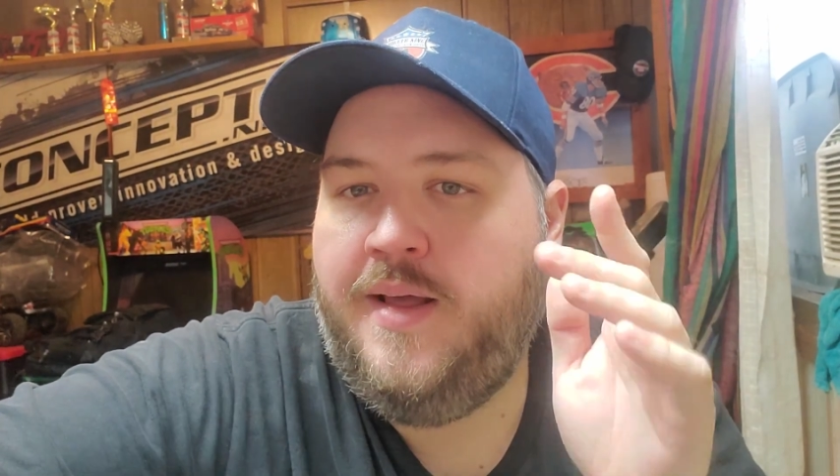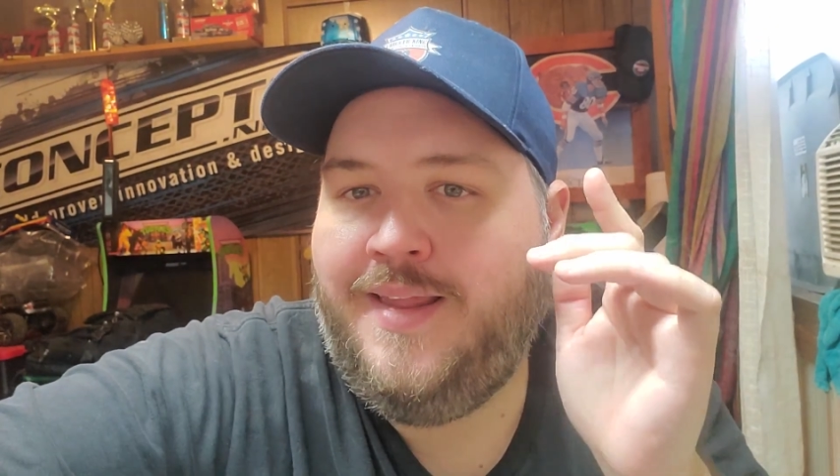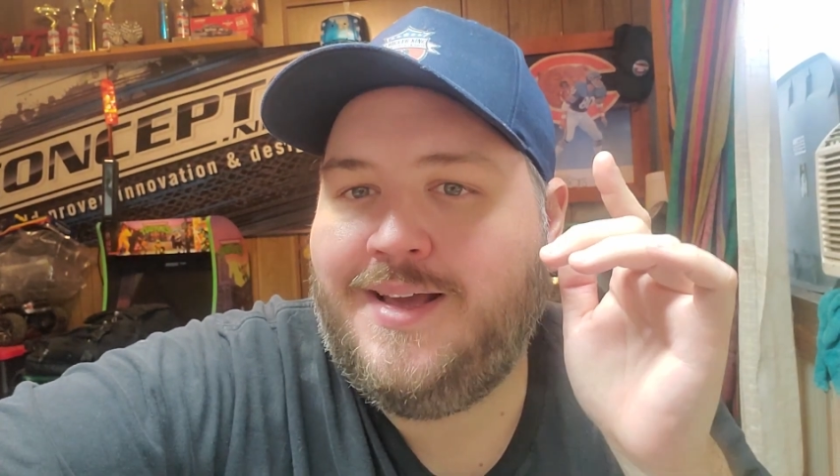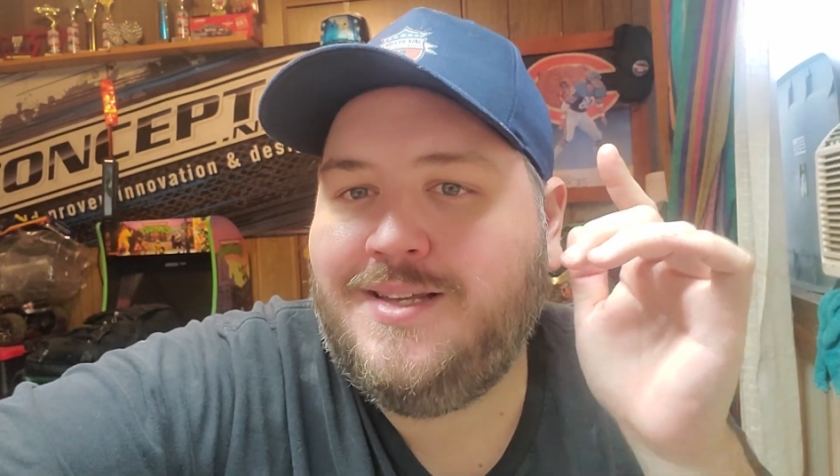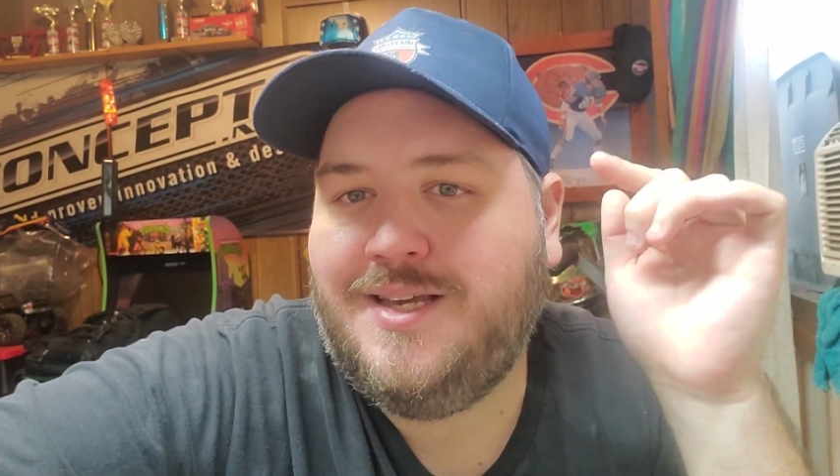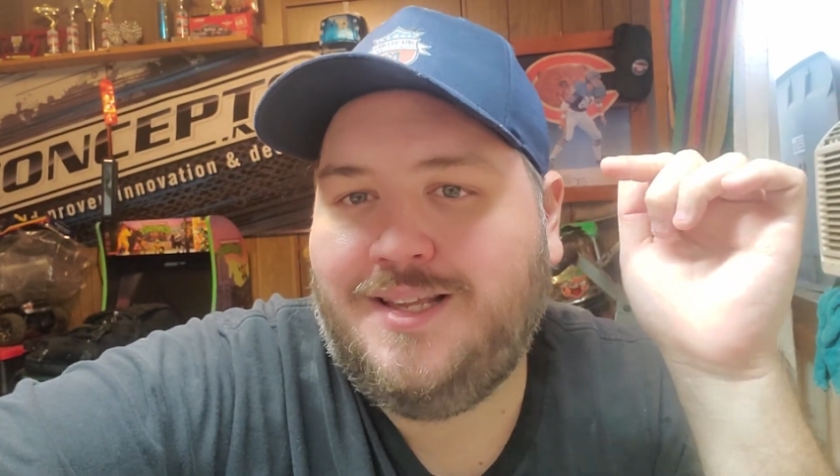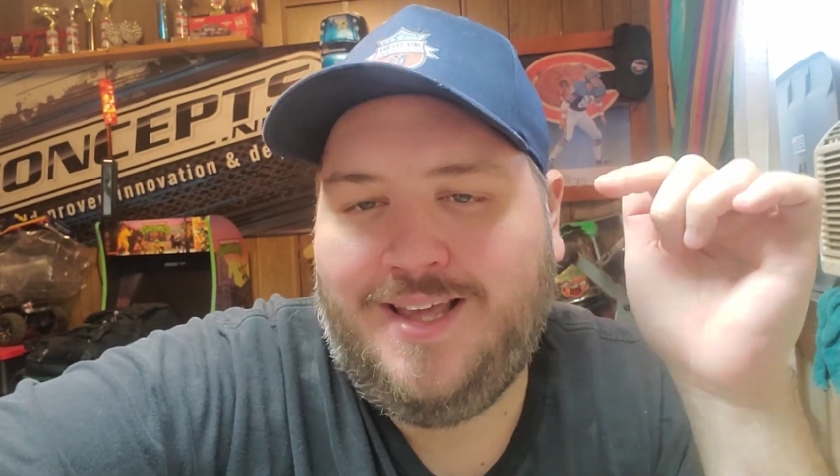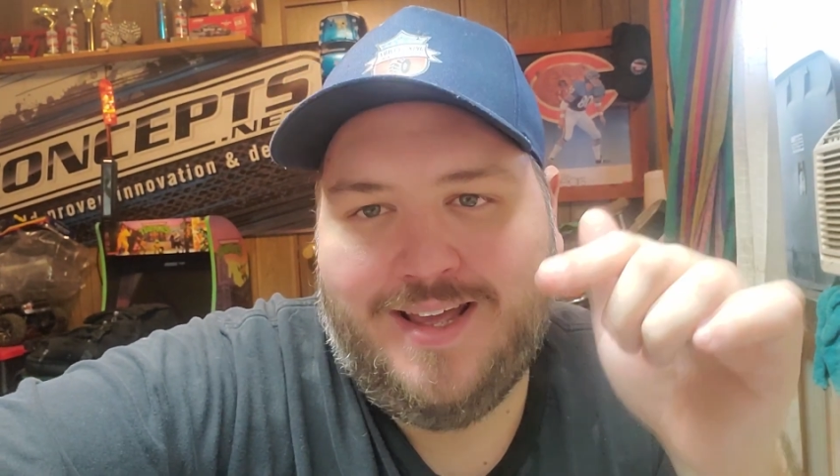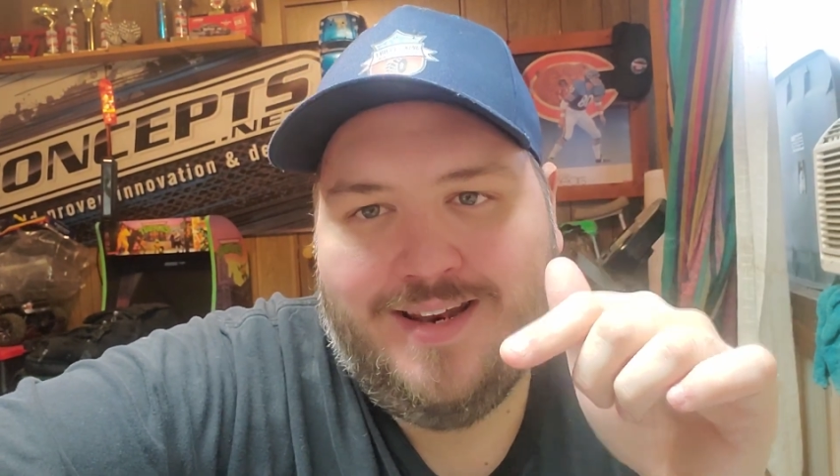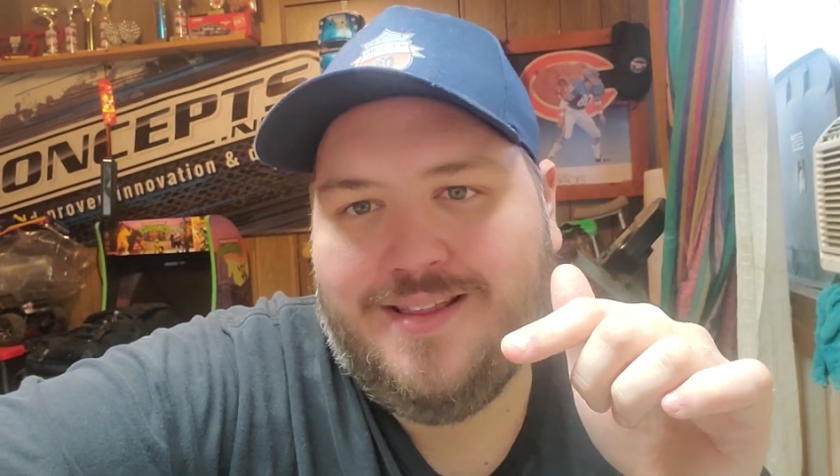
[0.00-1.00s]
And like I said, at
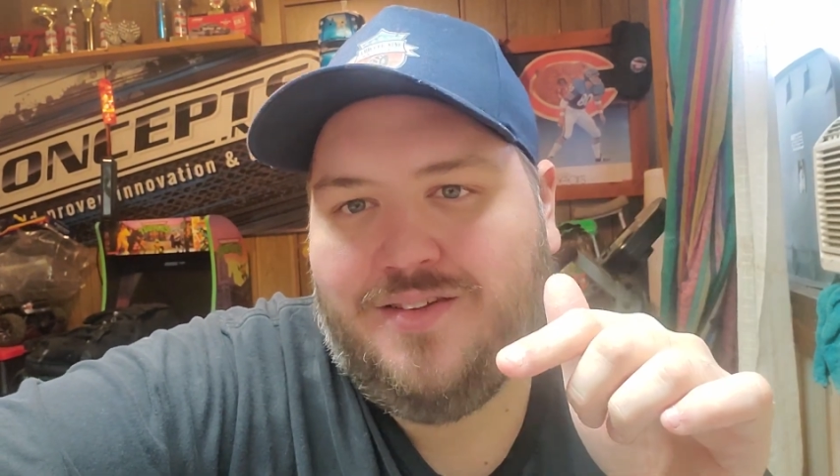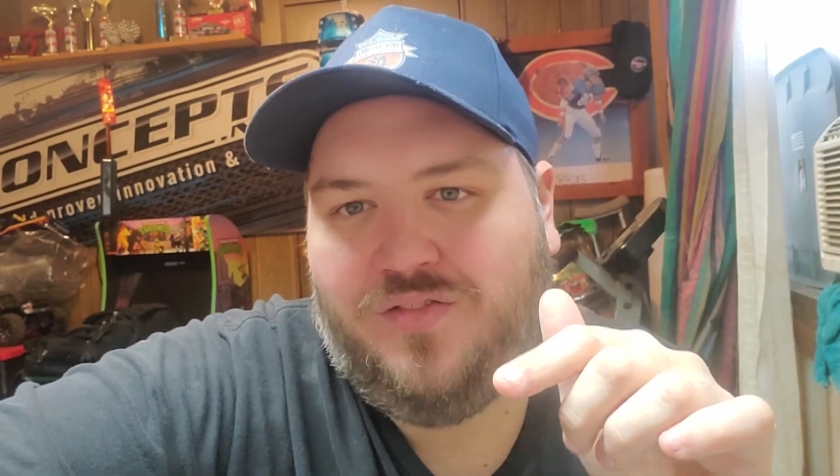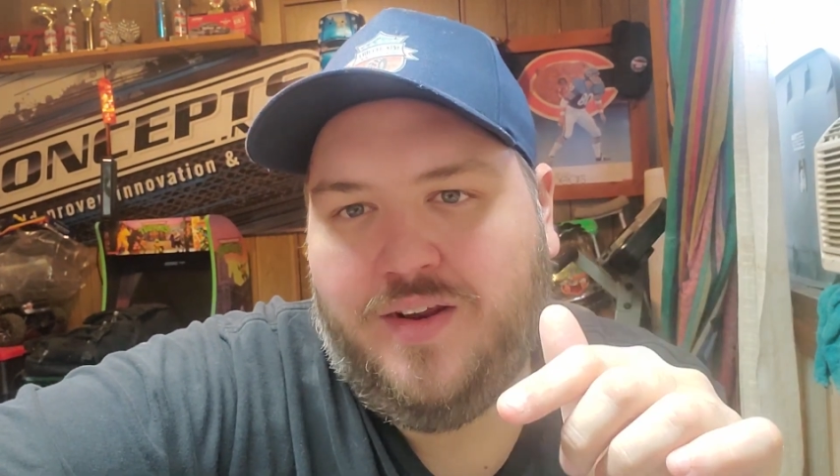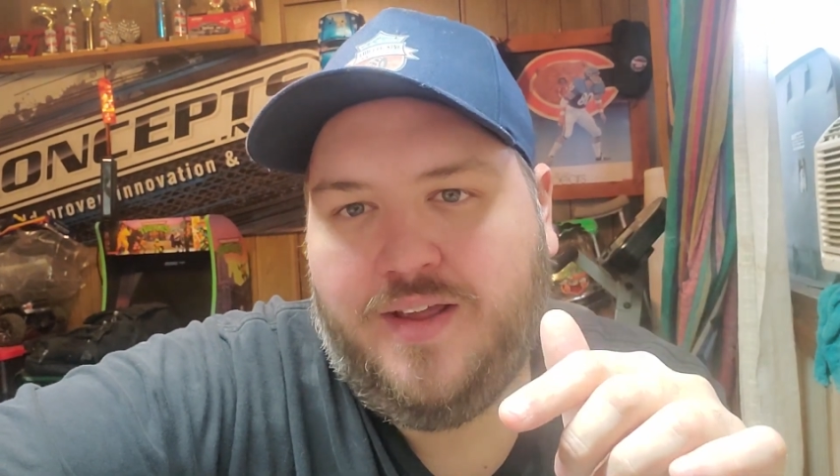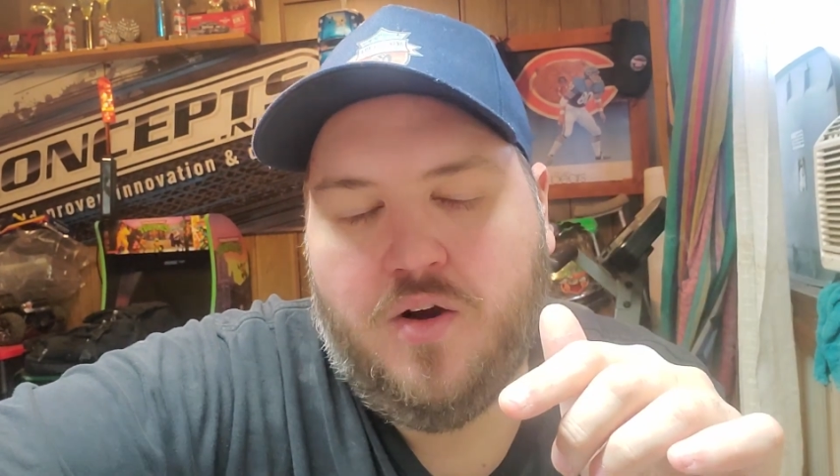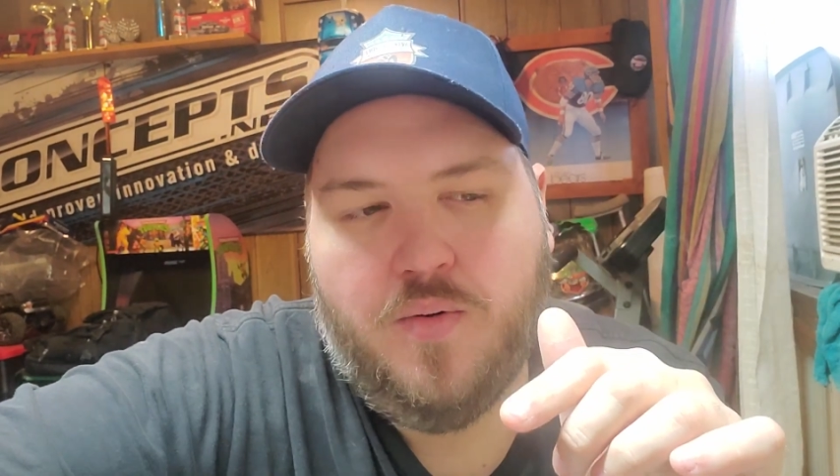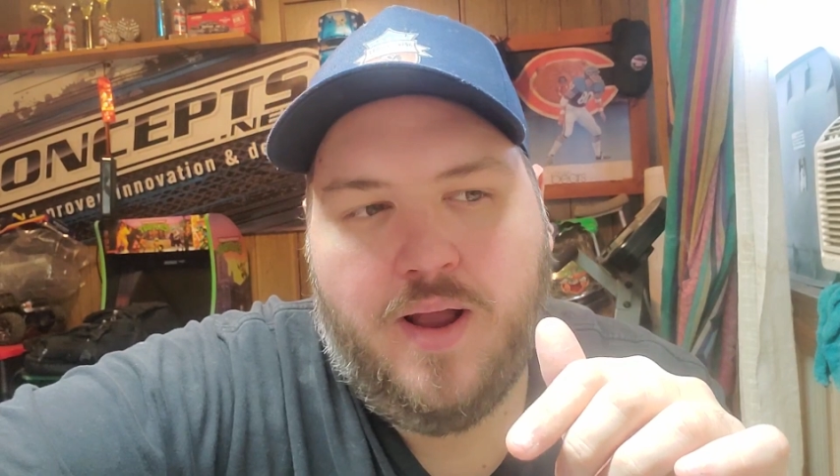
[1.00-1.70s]
the end of this video